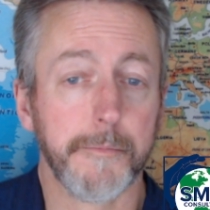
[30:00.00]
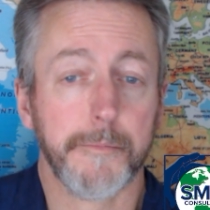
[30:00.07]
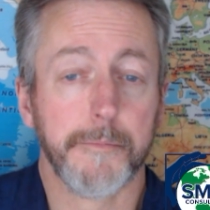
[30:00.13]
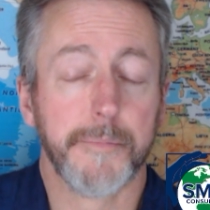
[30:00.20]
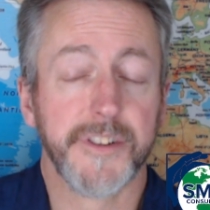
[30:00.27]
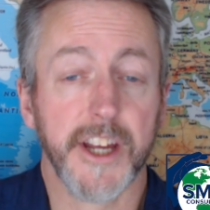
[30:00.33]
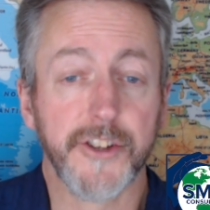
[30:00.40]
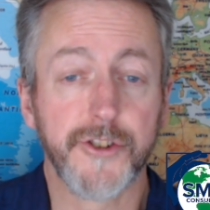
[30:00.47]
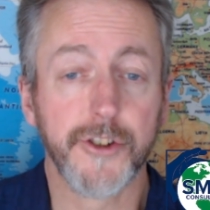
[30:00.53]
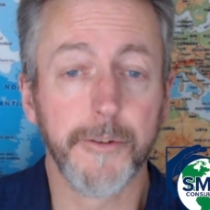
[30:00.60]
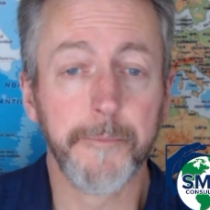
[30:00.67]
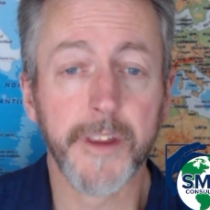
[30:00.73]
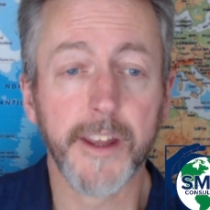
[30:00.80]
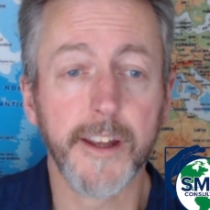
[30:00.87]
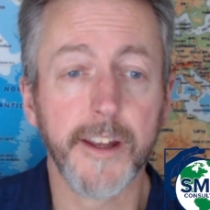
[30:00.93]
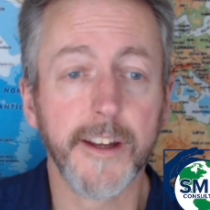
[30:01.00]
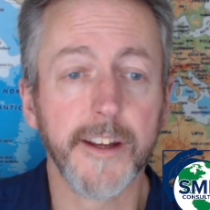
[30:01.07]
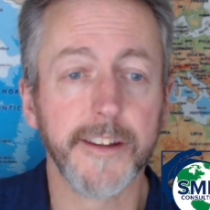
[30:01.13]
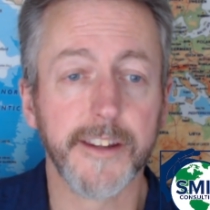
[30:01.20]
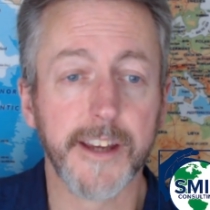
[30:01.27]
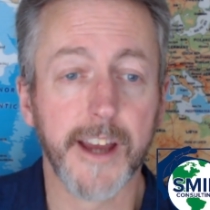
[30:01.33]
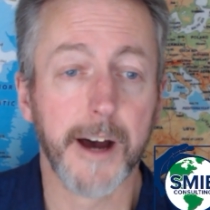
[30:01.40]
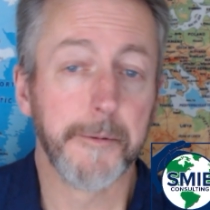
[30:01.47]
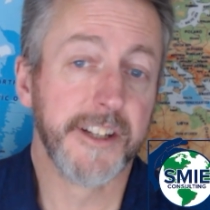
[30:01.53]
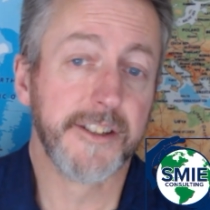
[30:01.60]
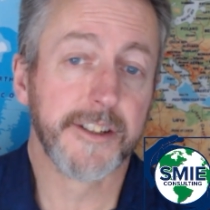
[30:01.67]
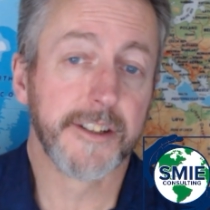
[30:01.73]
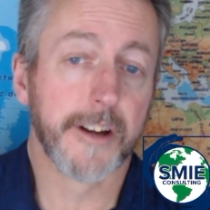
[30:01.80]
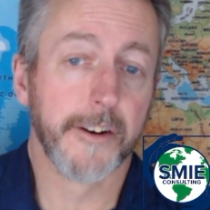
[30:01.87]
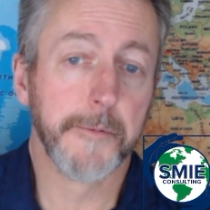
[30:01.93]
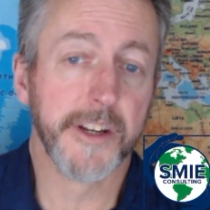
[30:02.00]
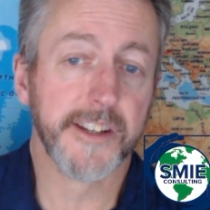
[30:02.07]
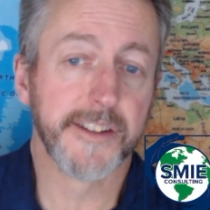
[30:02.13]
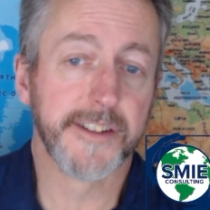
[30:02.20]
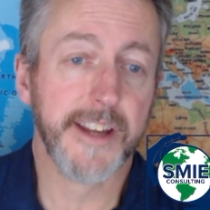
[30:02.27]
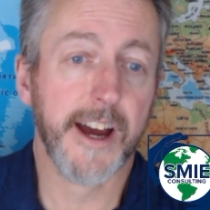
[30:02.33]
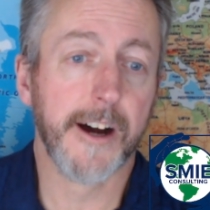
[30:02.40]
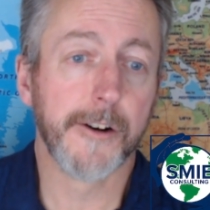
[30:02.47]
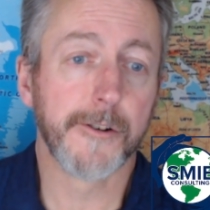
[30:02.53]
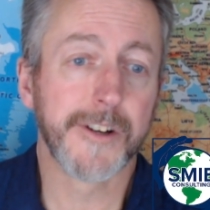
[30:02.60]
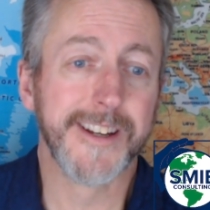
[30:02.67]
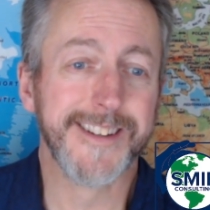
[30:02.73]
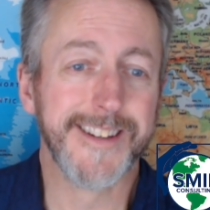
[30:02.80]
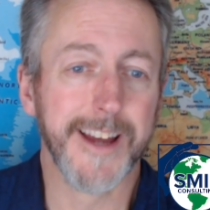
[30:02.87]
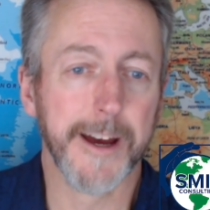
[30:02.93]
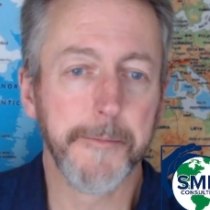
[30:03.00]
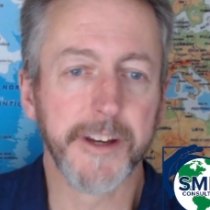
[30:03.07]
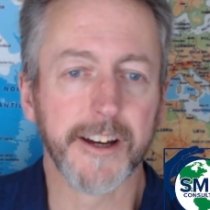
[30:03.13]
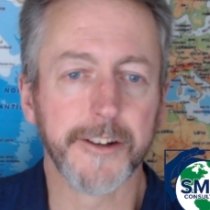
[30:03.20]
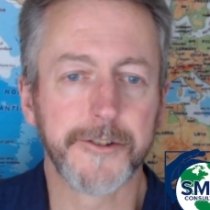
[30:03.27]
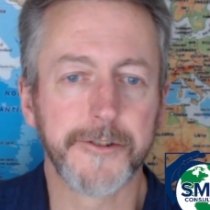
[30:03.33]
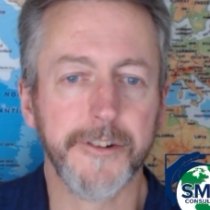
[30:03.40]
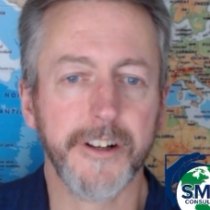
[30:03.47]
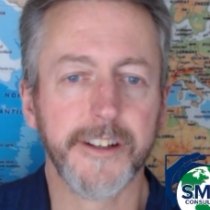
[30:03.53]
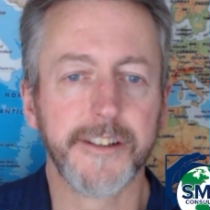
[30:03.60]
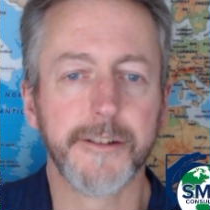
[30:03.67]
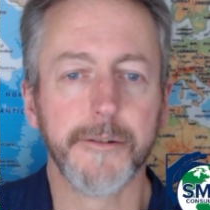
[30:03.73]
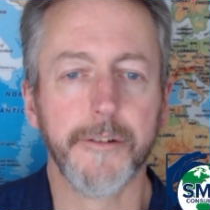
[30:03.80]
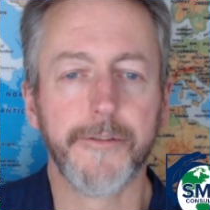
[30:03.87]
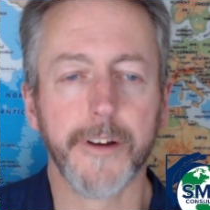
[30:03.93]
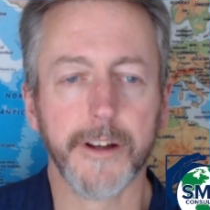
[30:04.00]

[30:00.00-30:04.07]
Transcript: potential. The Albanese government is now condemning Australia to,